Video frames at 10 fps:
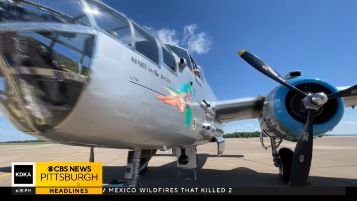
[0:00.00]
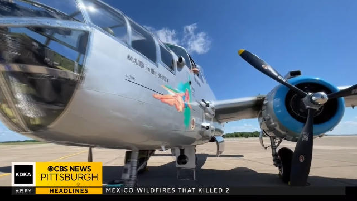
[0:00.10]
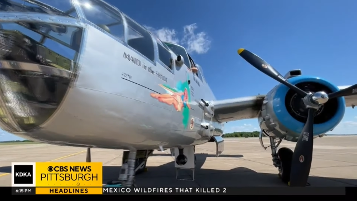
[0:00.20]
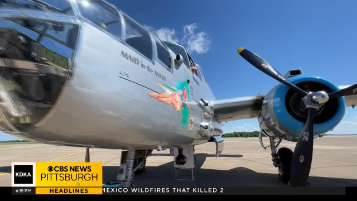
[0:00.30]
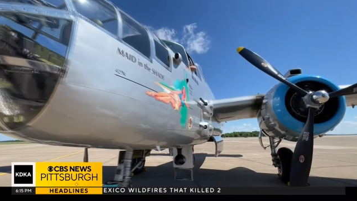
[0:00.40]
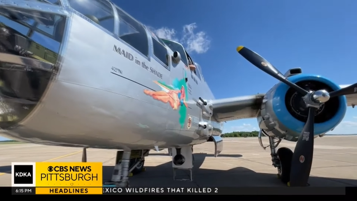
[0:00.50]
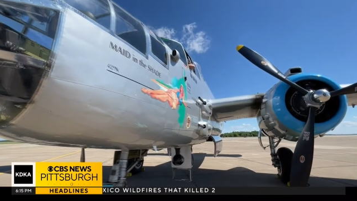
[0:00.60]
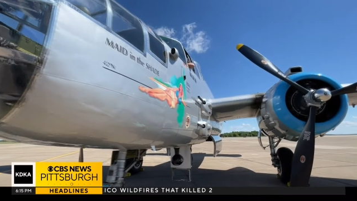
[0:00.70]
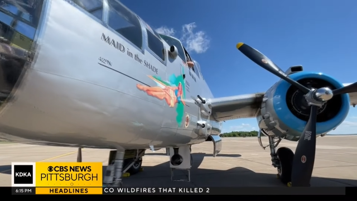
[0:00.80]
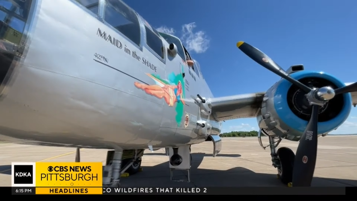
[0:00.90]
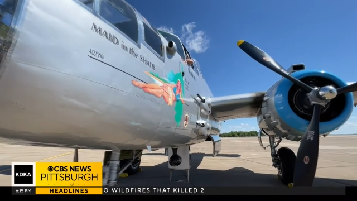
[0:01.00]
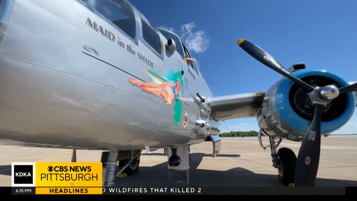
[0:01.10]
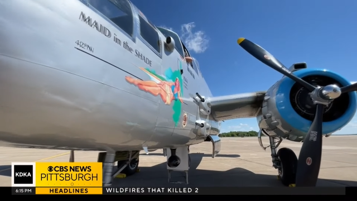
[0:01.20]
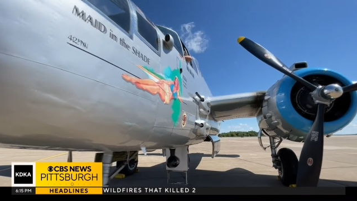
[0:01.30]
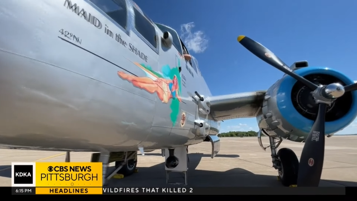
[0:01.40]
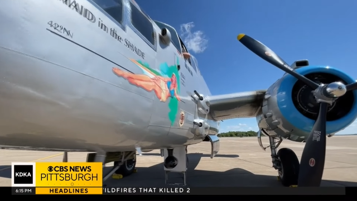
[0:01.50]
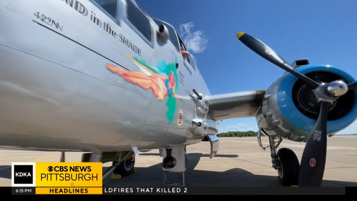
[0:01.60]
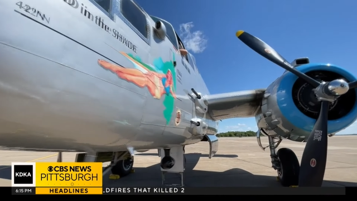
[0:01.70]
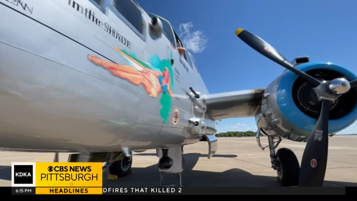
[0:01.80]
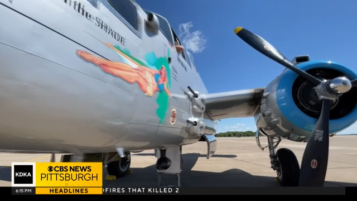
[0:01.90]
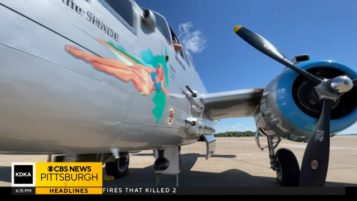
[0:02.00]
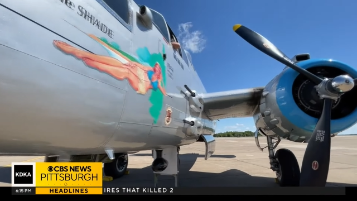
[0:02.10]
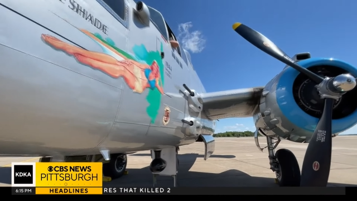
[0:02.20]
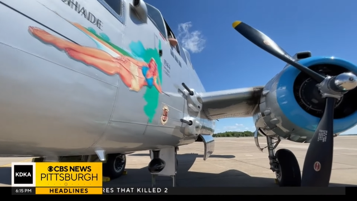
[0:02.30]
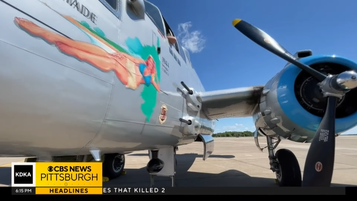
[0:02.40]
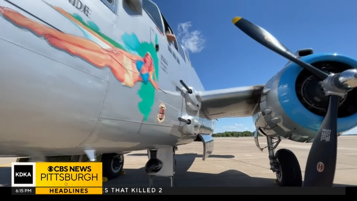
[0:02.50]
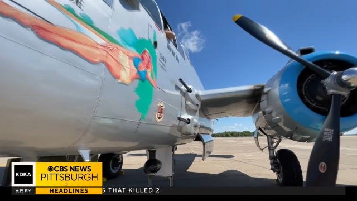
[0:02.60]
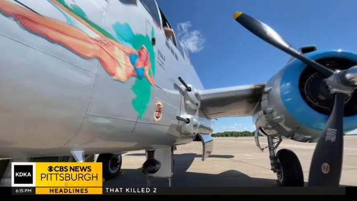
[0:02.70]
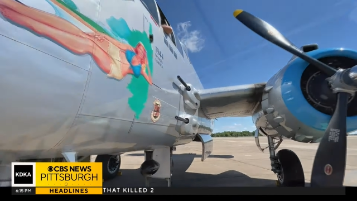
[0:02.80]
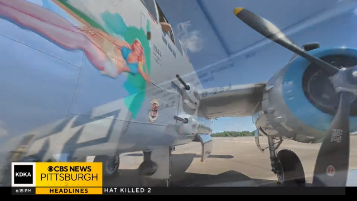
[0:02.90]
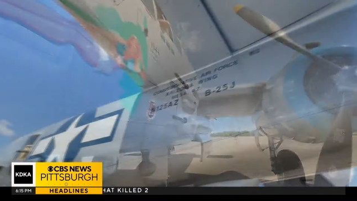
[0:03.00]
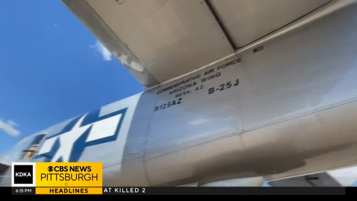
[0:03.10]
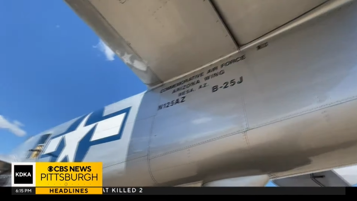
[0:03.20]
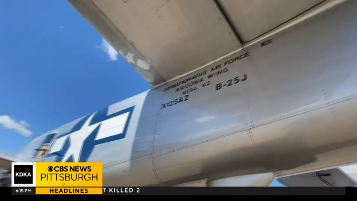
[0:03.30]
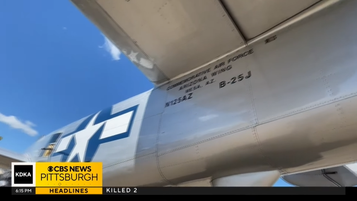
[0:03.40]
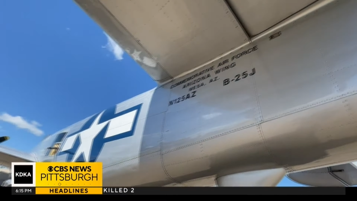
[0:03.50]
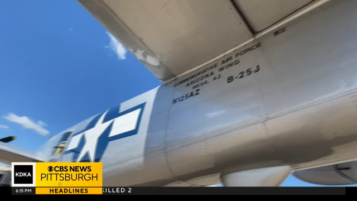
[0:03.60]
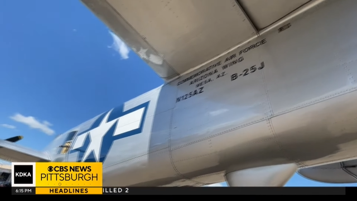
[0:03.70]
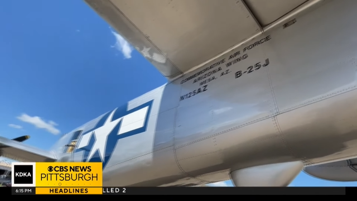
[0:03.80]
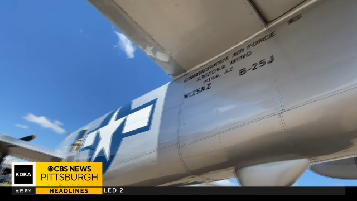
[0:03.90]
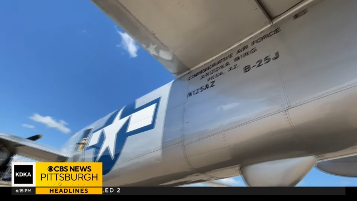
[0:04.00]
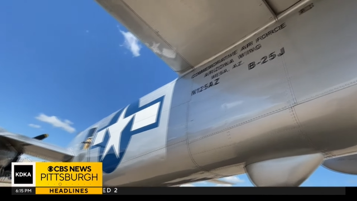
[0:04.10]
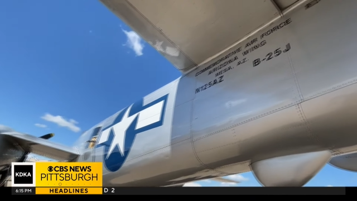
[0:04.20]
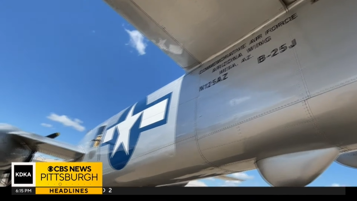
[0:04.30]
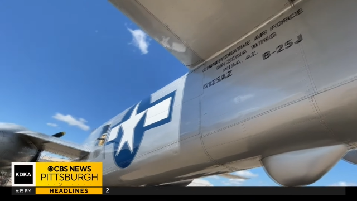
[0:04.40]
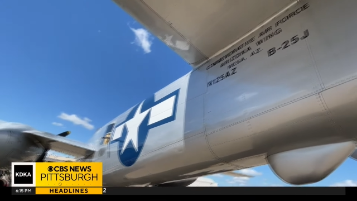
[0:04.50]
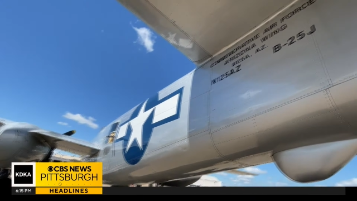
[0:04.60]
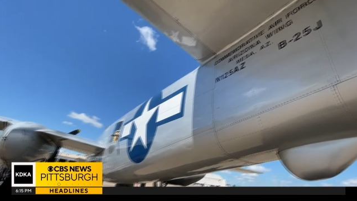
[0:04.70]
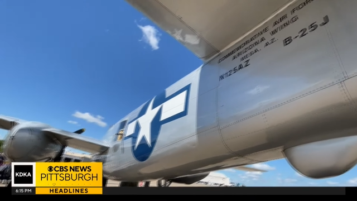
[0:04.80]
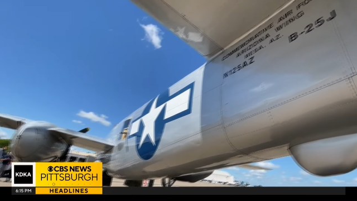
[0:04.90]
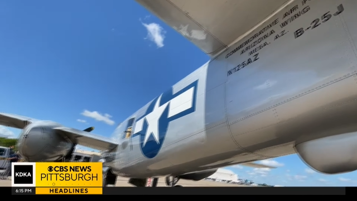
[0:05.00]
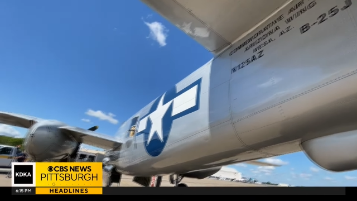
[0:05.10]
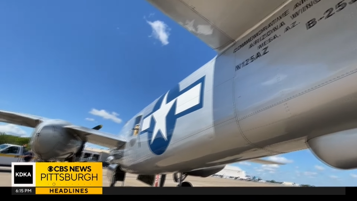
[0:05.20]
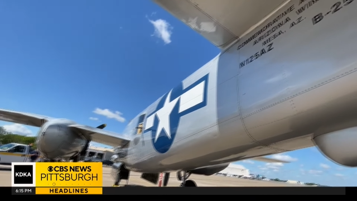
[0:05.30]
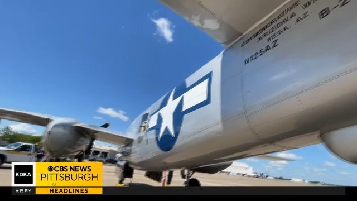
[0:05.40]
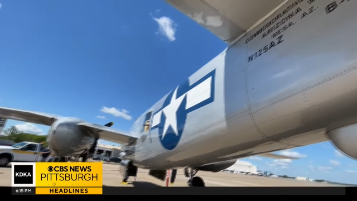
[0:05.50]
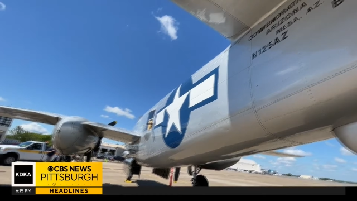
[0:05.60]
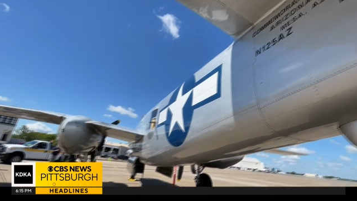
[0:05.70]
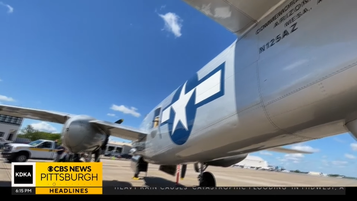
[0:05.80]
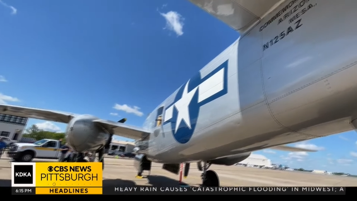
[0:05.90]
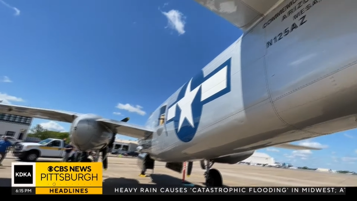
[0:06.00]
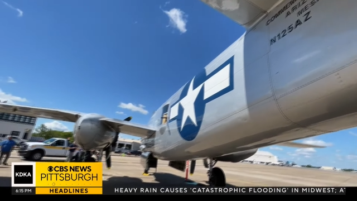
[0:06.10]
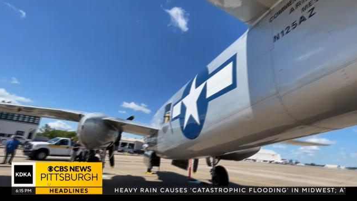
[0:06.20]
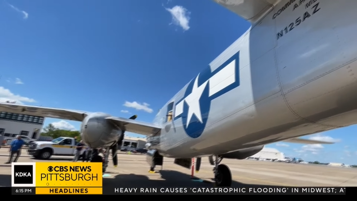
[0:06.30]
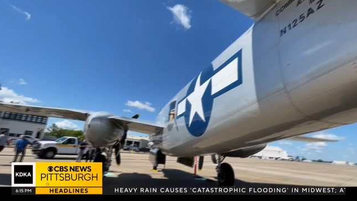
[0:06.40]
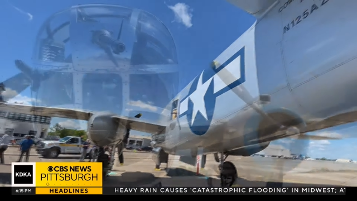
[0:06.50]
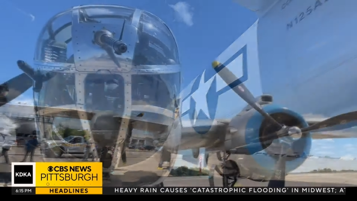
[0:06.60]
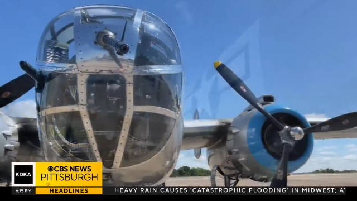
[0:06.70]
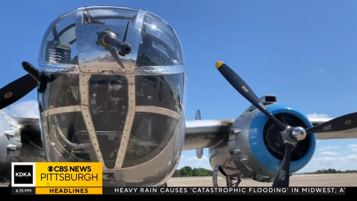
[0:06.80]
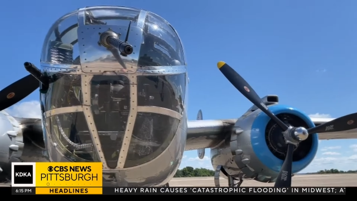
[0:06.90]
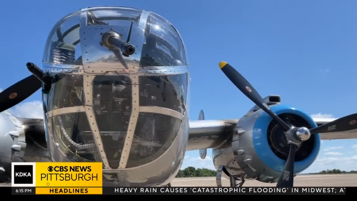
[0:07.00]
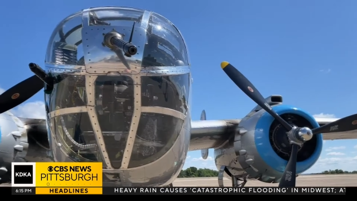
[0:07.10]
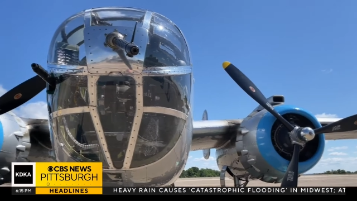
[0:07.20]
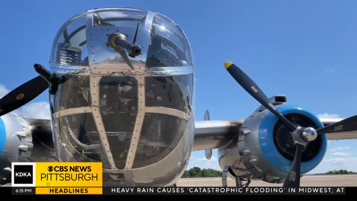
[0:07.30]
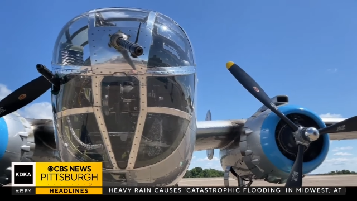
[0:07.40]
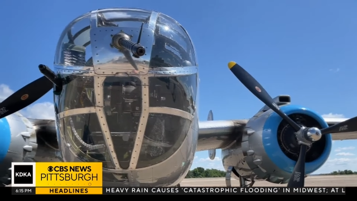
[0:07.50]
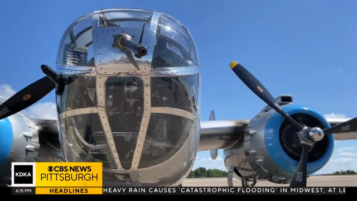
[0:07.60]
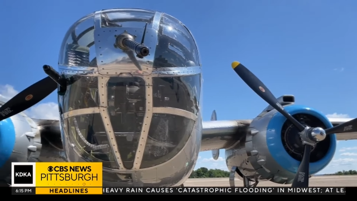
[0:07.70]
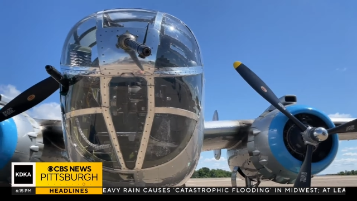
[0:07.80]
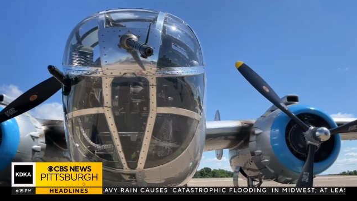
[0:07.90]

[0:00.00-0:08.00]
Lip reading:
(no speaker visible)